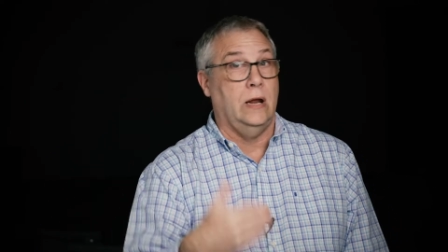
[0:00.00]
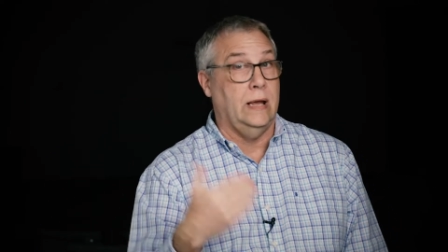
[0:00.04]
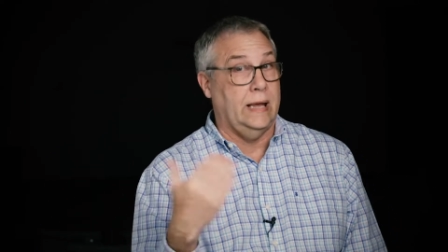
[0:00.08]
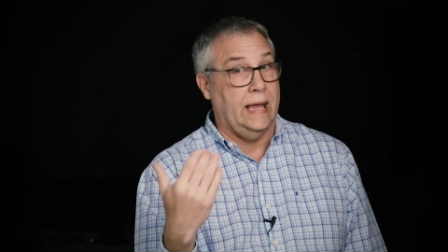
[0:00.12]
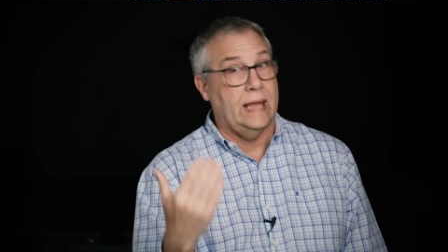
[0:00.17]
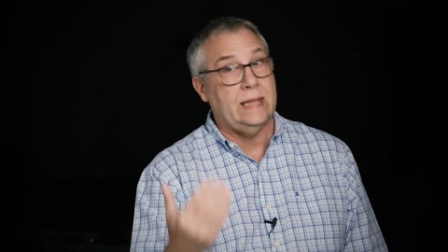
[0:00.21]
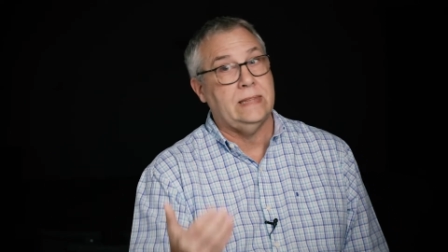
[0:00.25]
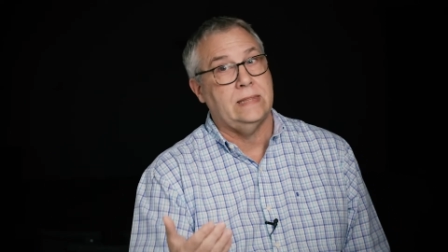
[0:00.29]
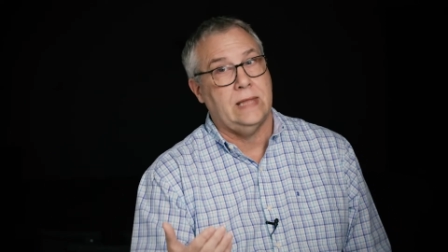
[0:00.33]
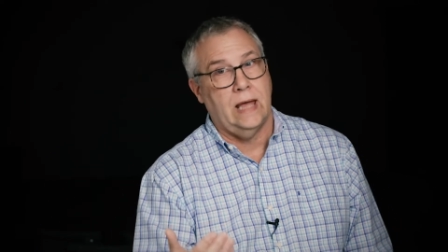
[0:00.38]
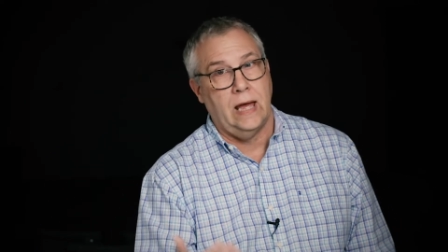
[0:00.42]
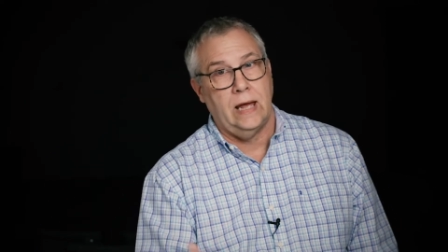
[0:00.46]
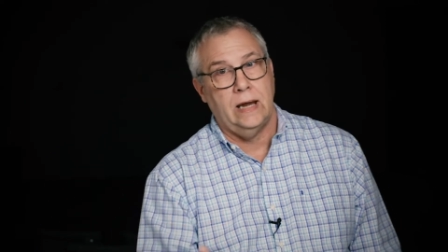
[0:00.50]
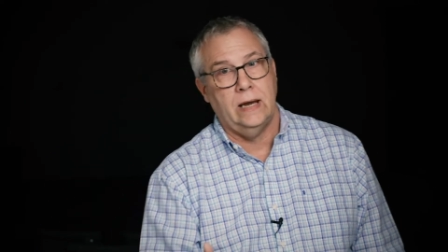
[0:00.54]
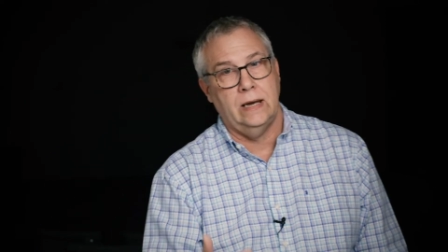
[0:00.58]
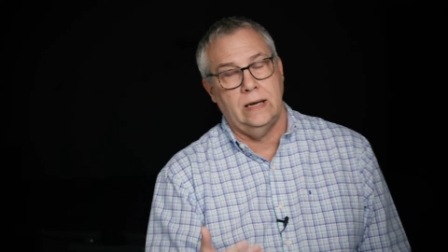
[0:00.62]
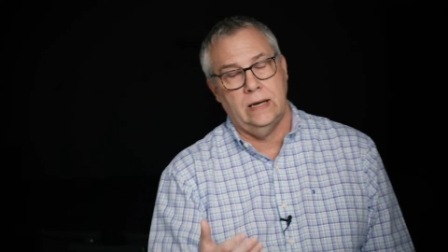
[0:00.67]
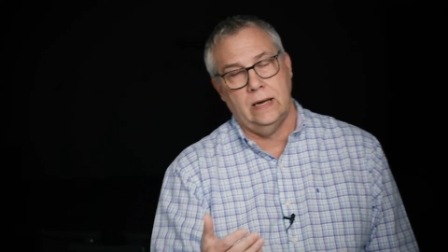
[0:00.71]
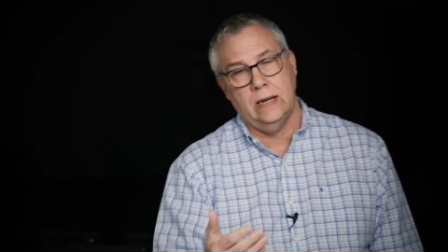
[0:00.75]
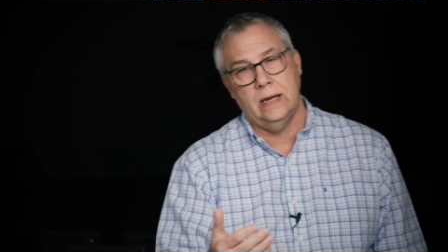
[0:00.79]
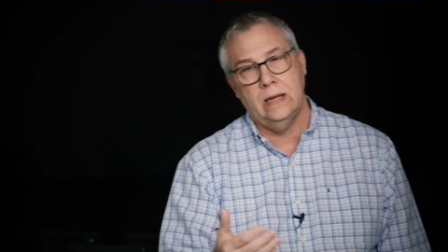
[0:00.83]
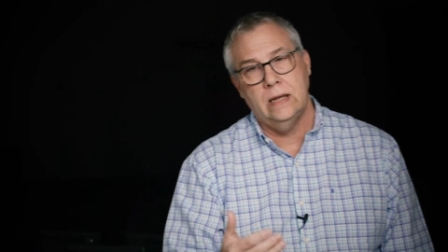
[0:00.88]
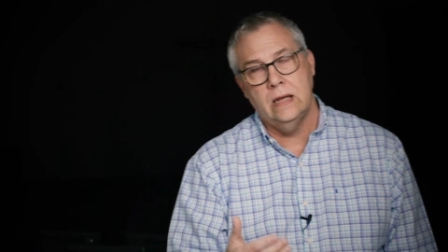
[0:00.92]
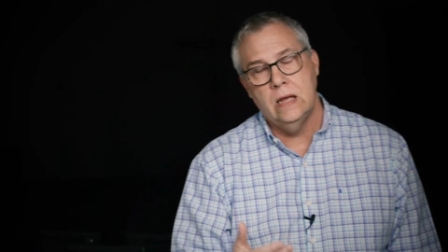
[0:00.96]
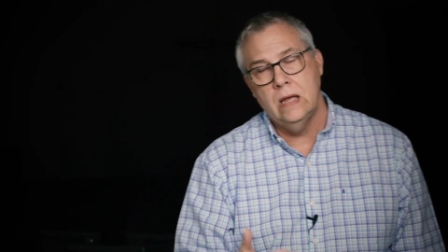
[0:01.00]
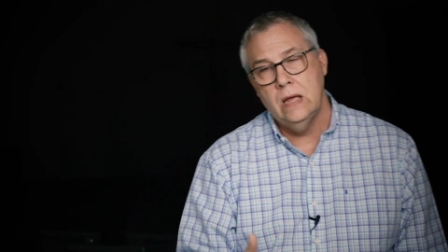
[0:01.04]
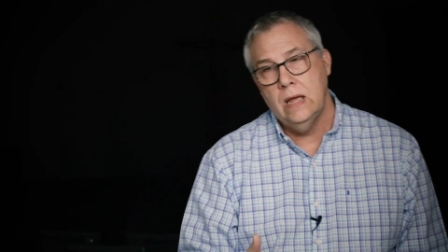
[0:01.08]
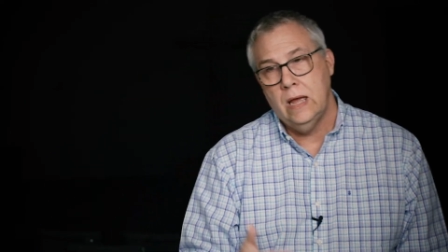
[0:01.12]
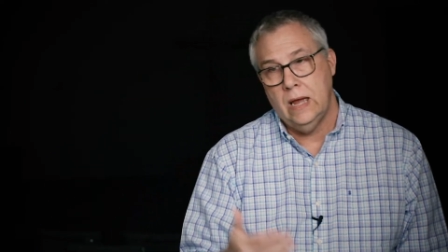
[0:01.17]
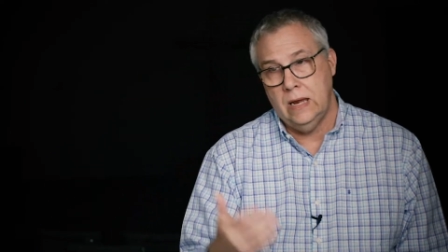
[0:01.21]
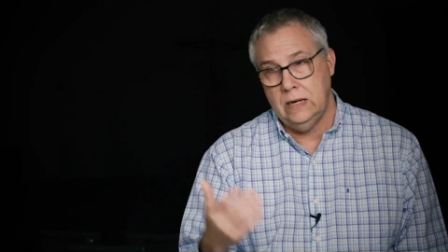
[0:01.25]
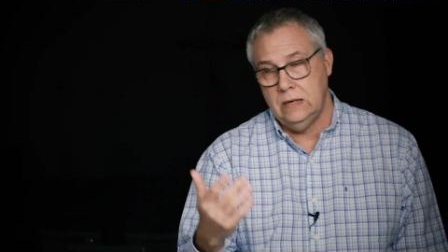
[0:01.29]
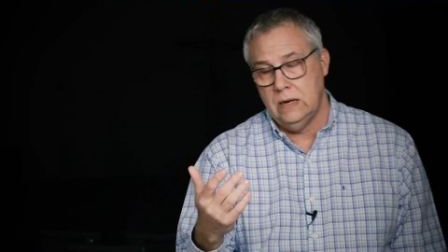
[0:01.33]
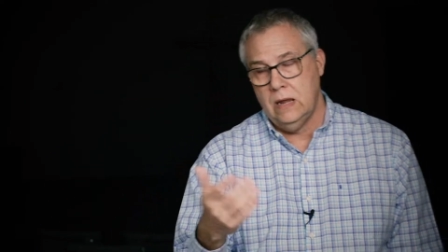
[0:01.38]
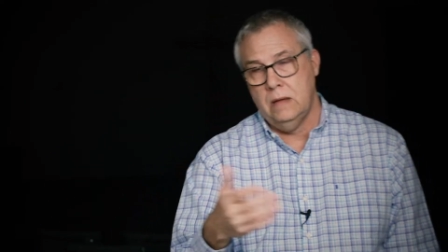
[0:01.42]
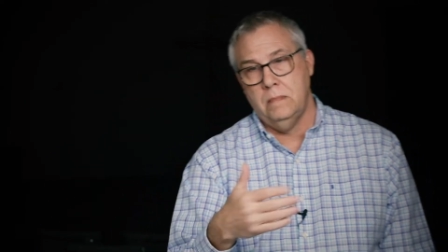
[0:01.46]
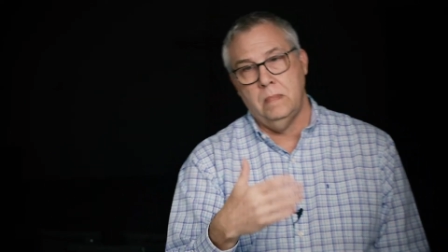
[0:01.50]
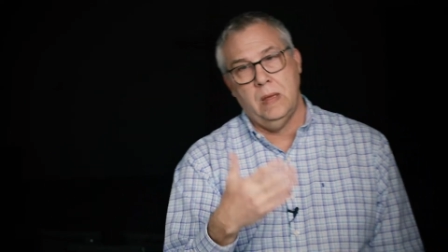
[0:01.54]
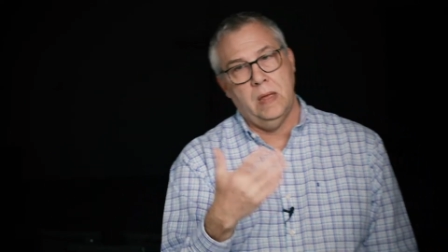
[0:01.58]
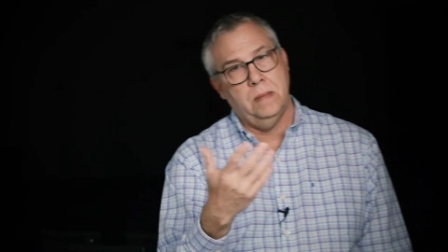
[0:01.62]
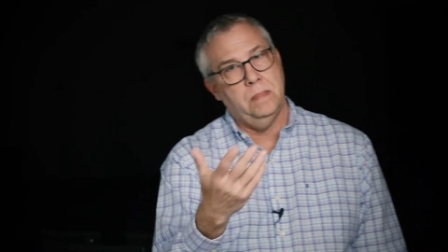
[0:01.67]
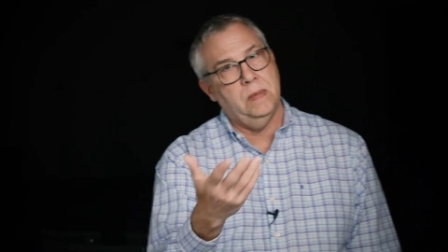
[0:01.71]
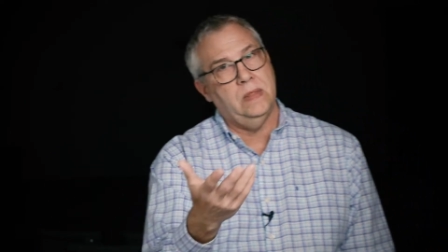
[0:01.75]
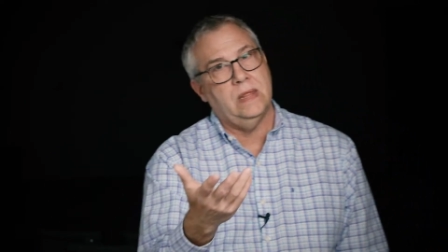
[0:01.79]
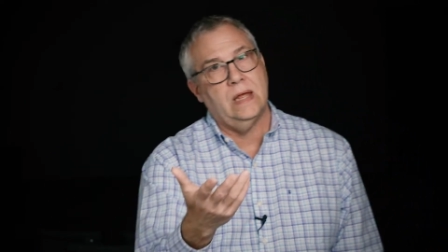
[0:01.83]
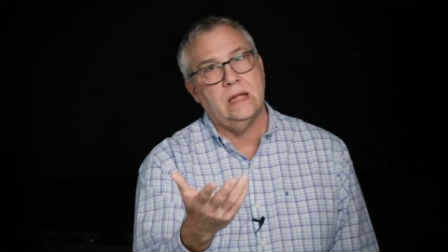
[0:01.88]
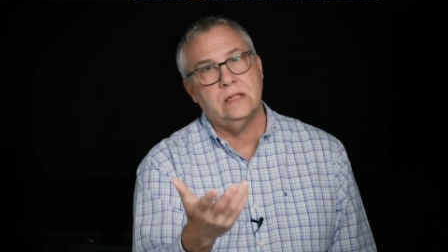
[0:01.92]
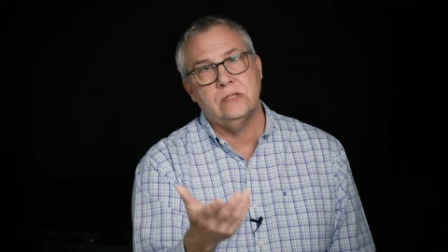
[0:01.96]
I get that. And, I, and, and
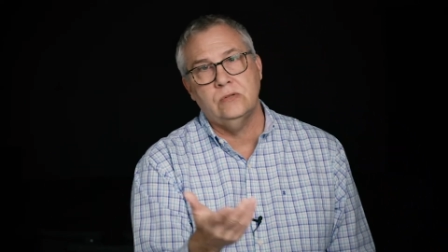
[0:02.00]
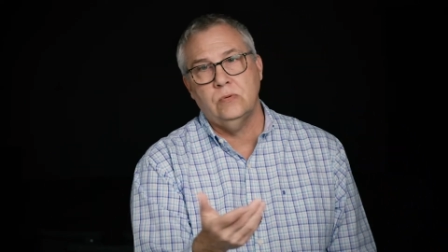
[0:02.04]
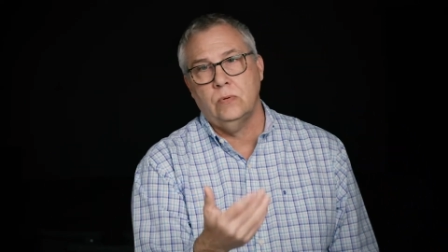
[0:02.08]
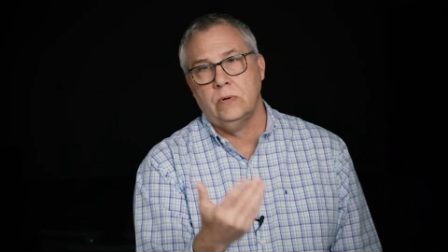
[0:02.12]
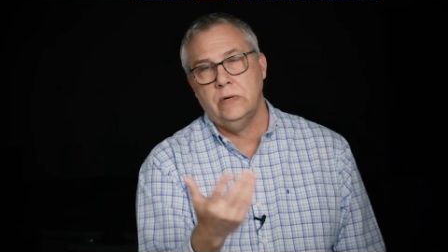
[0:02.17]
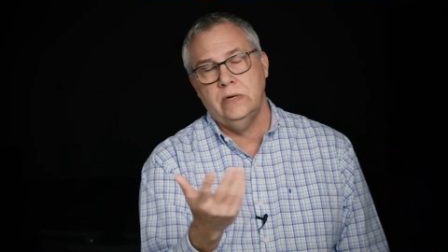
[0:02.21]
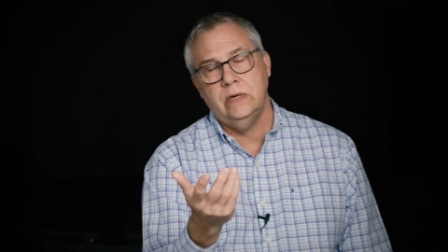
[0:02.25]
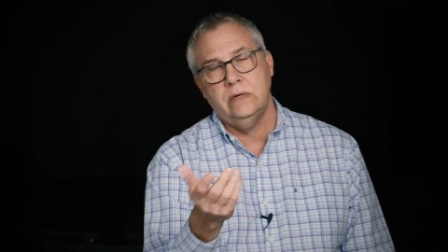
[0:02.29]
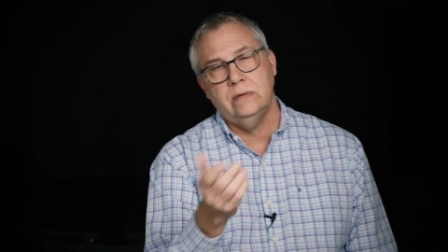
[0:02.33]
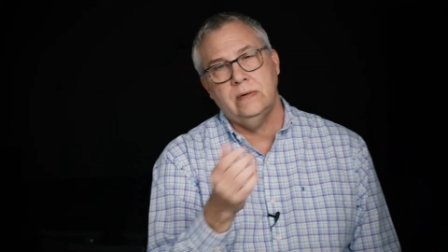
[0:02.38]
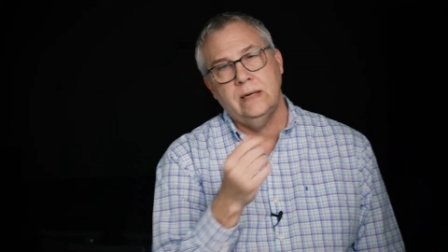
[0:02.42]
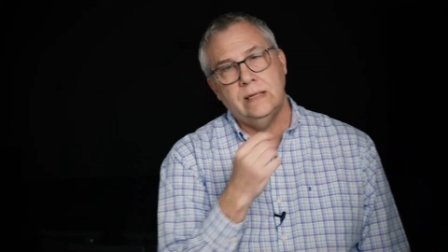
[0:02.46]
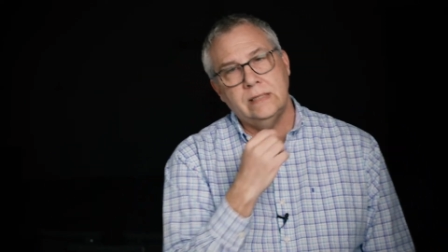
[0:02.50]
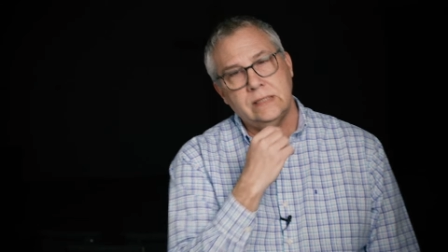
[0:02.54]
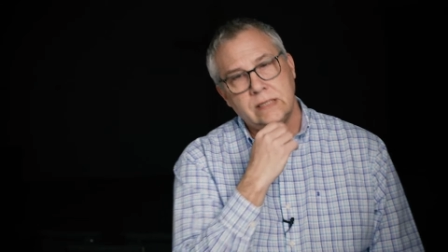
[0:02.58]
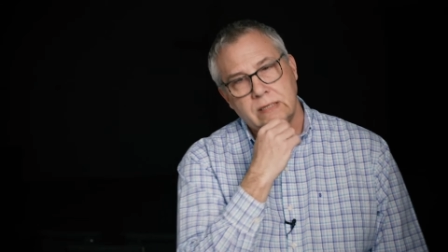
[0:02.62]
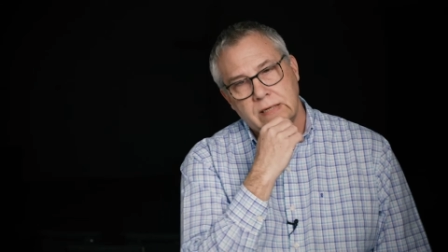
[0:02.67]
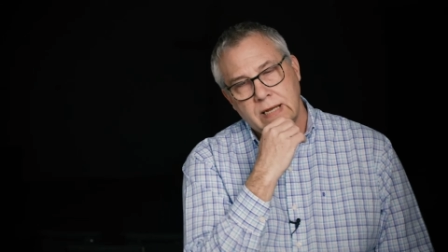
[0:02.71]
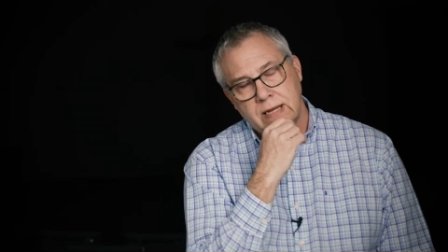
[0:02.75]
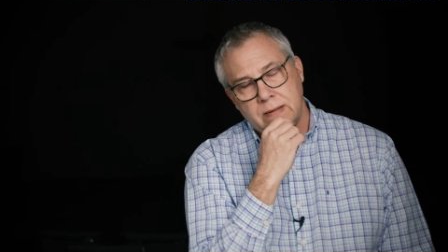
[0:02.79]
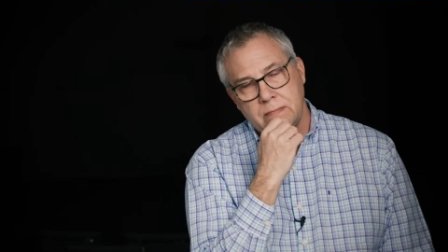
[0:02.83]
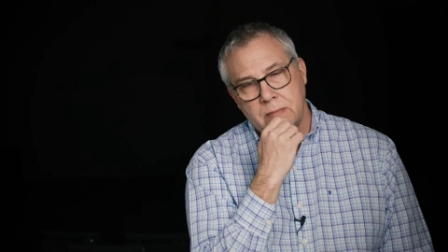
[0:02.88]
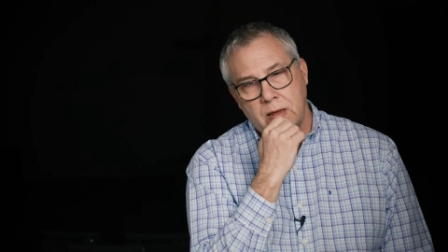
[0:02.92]
maybe that's where you're at today.